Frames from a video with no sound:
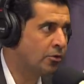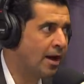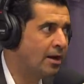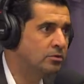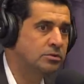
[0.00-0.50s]

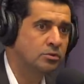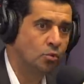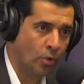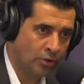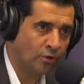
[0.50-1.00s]
crowd, yeah.
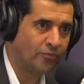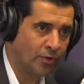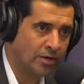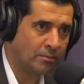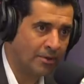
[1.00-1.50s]
Win your
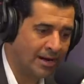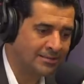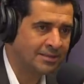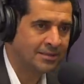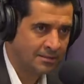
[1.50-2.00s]
freedom,
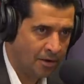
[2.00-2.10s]
right?